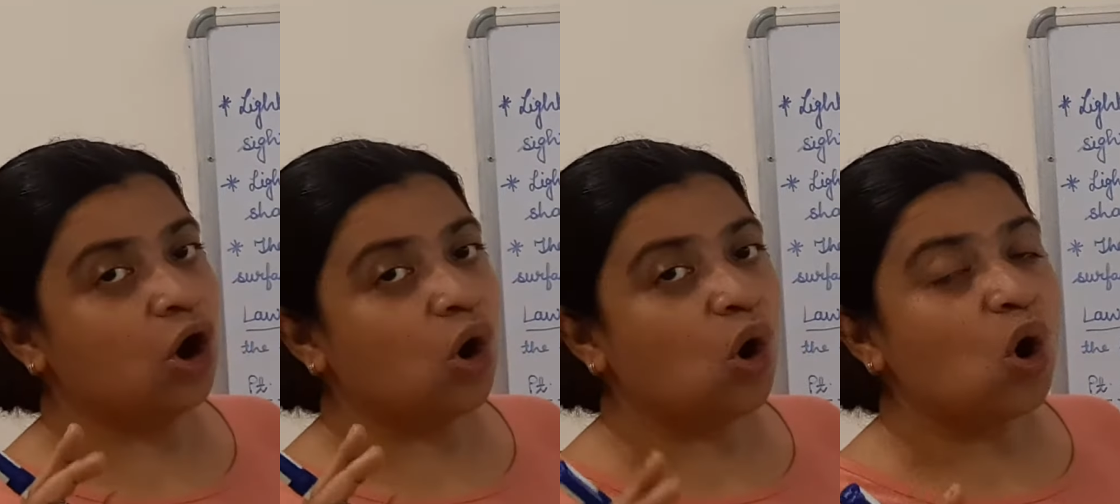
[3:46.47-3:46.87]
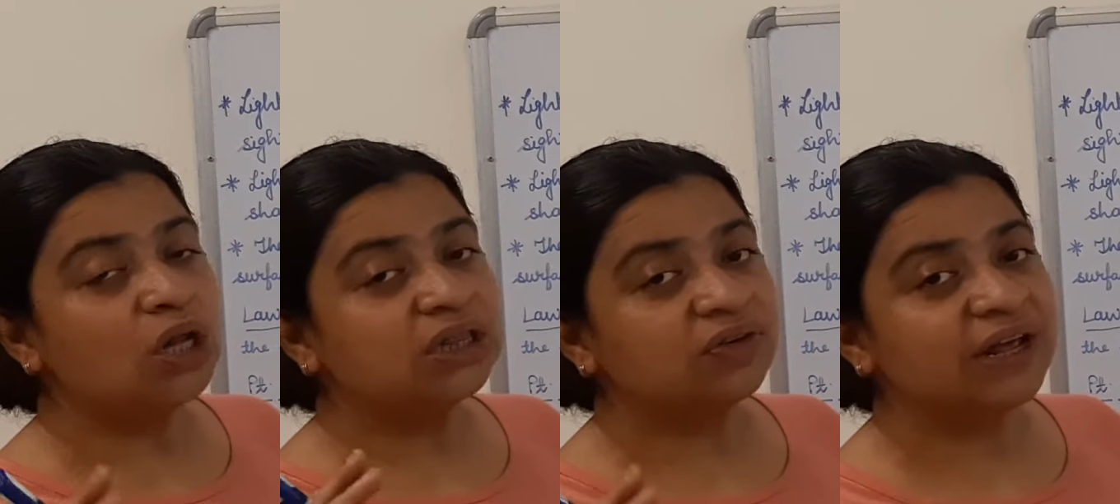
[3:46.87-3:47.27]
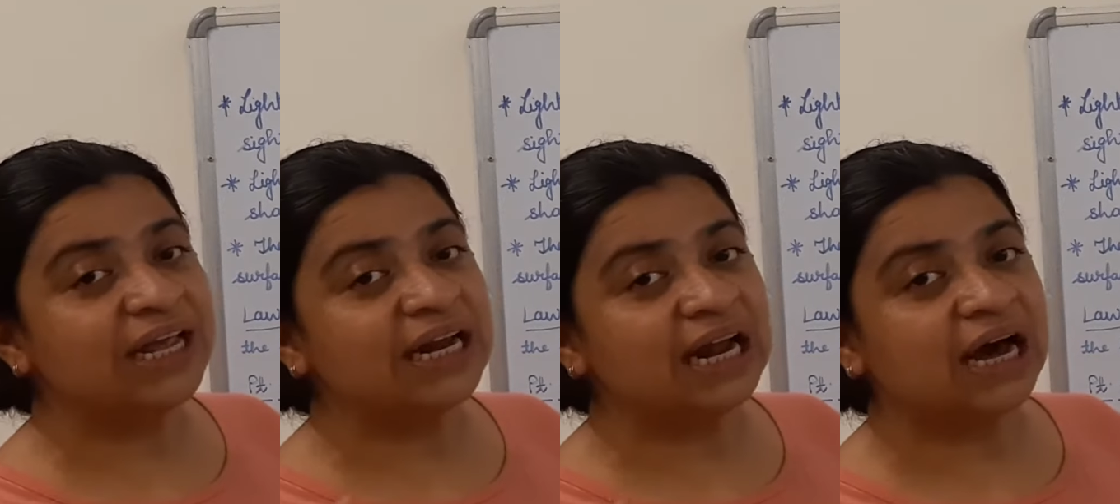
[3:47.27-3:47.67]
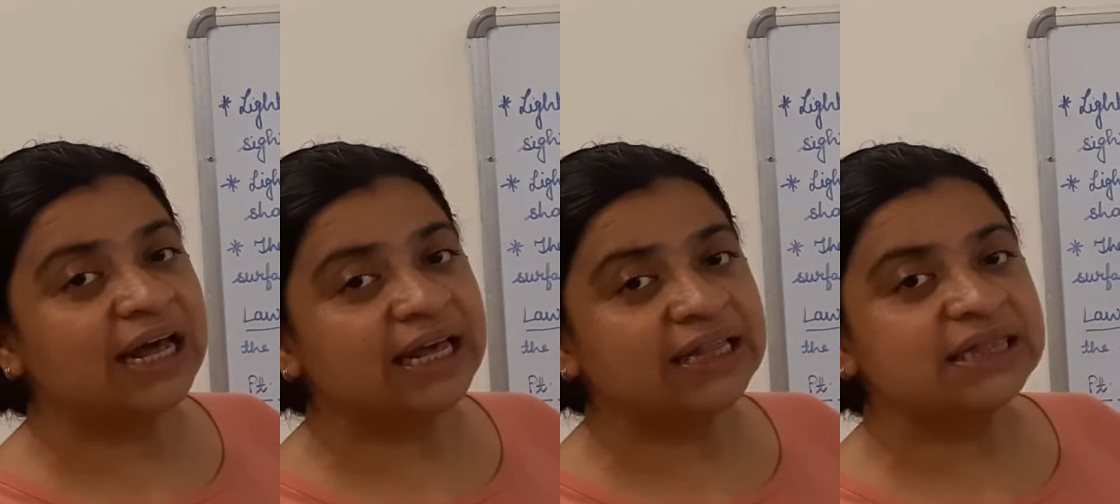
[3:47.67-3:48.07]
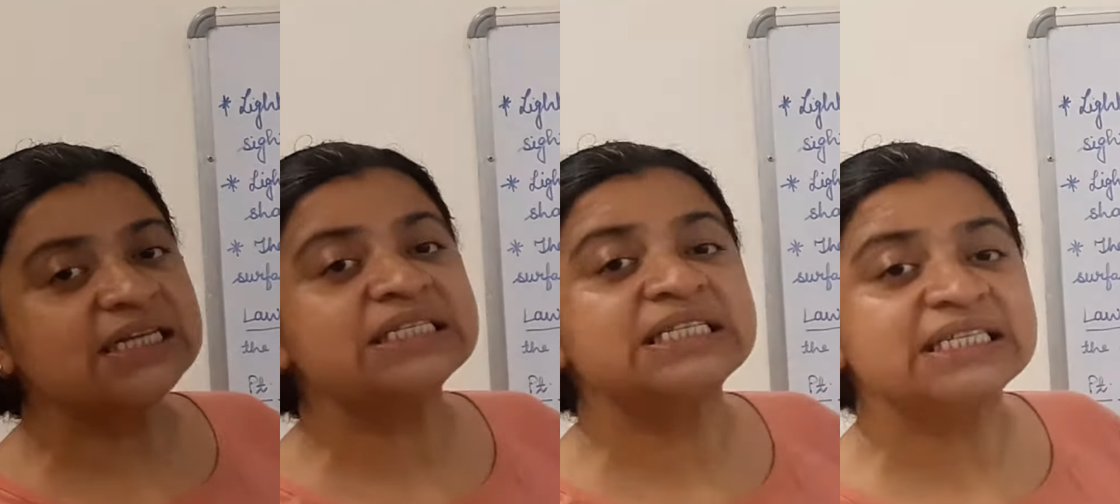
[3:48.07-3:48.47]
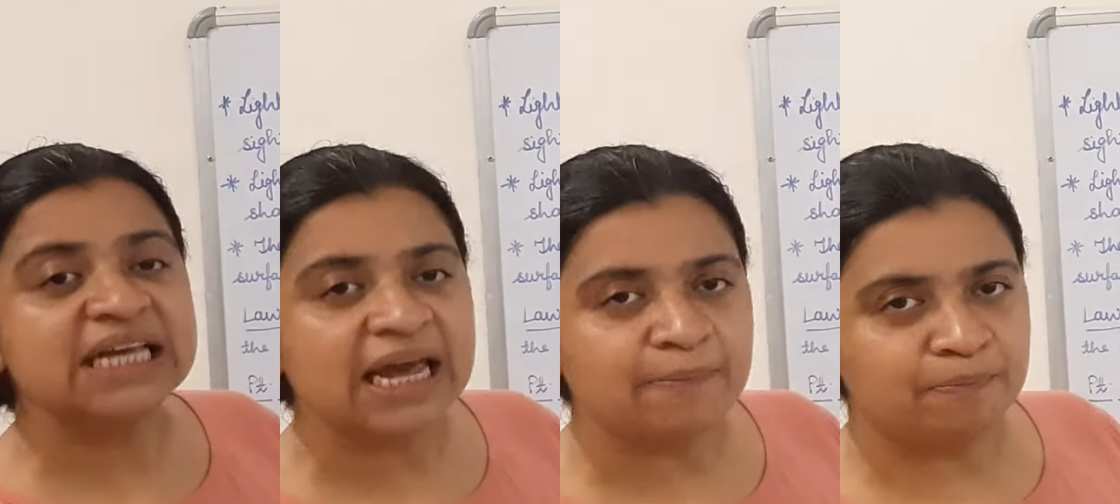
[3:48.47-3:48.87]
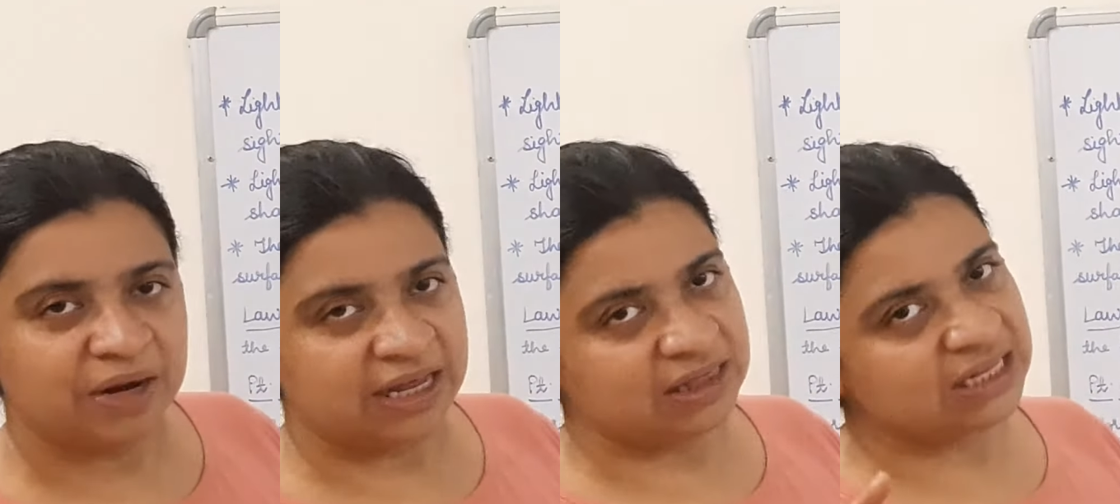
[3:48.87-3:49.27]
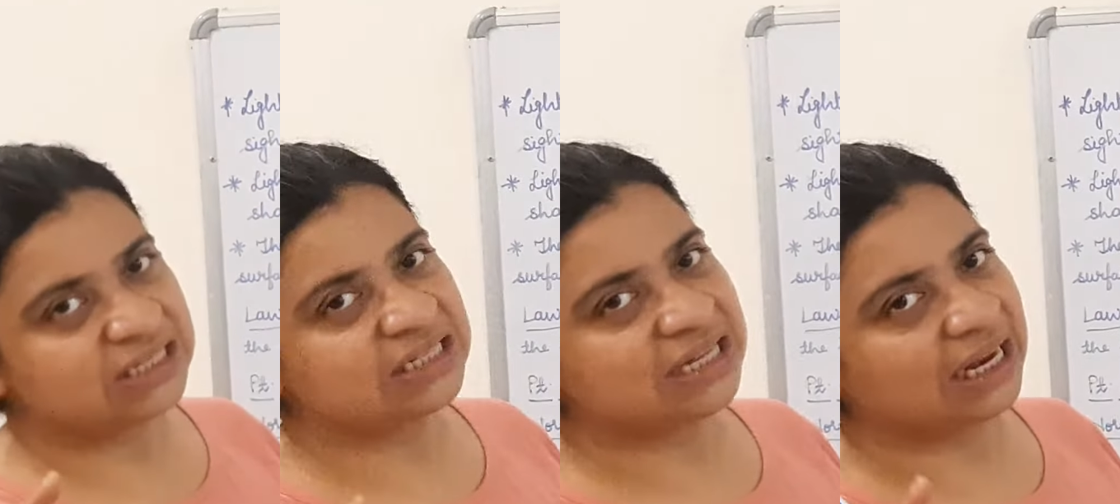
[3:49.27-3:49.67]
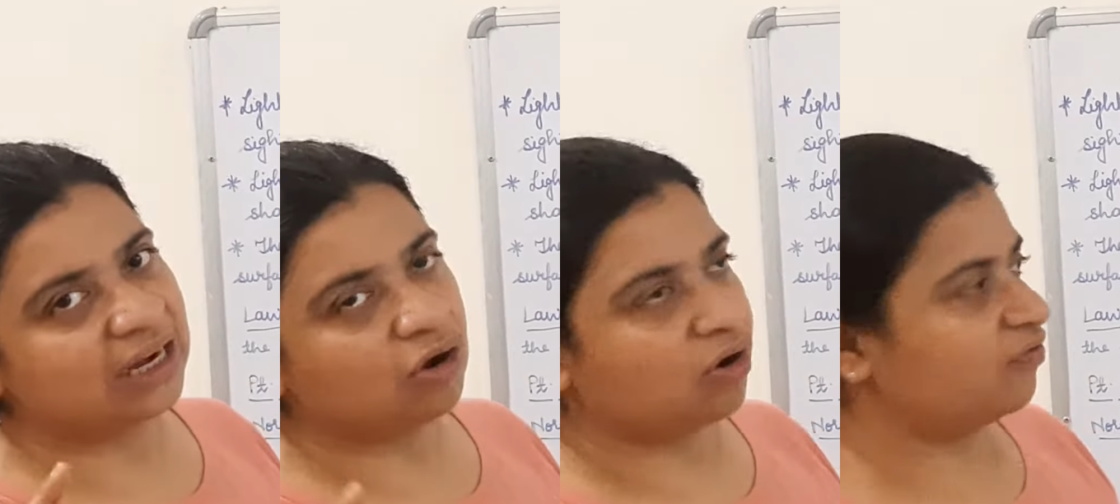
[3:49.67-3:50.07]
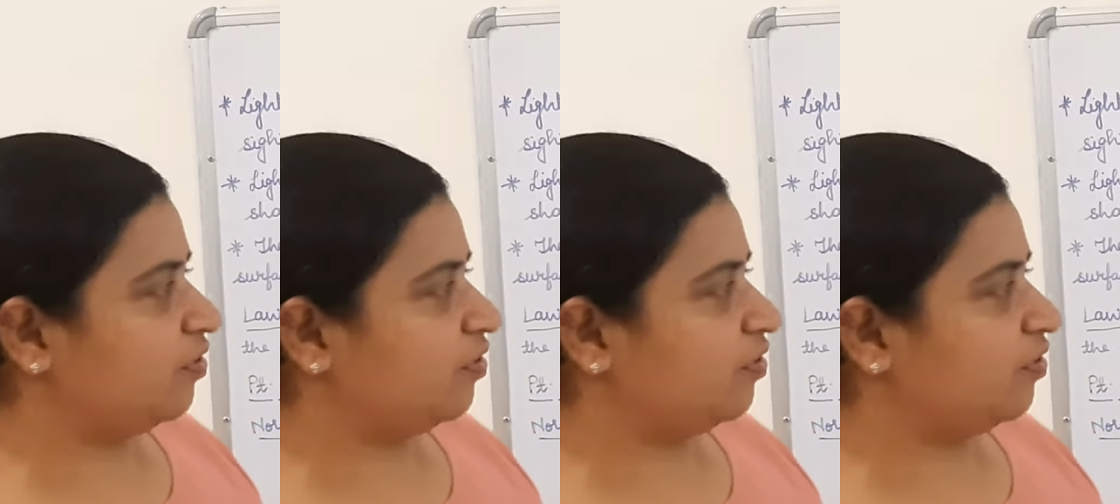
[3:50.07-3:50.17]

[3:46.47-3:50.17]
all three lie in the same plane. This is second law of